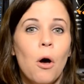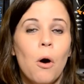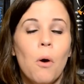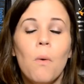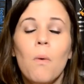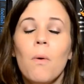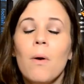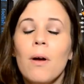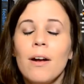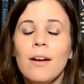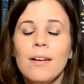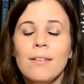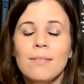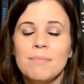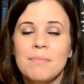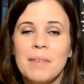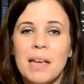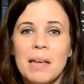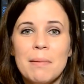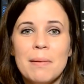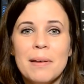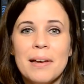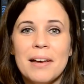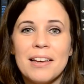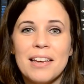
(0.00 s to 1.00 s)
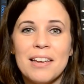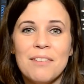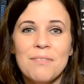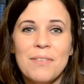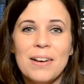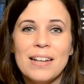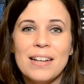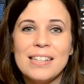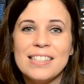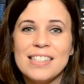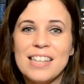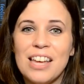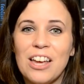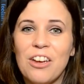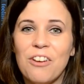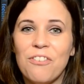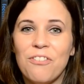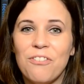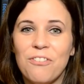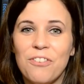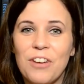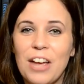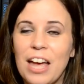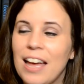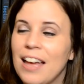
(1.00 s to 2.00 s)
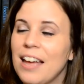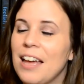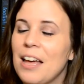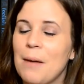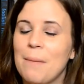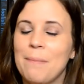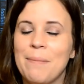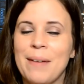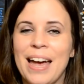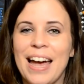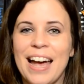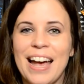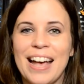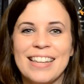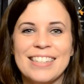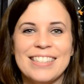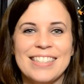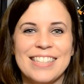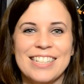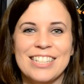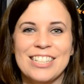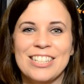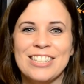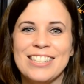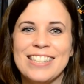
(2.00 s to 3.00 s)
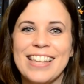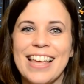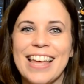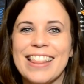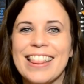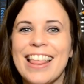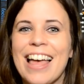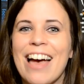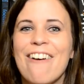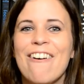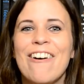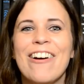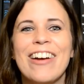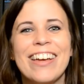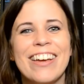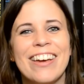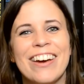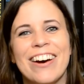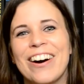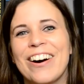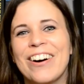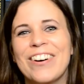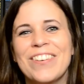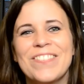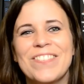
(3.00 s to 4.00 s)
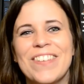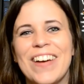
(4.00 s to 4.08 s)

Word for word: or maybe I'll give myself a pass and just let that one go.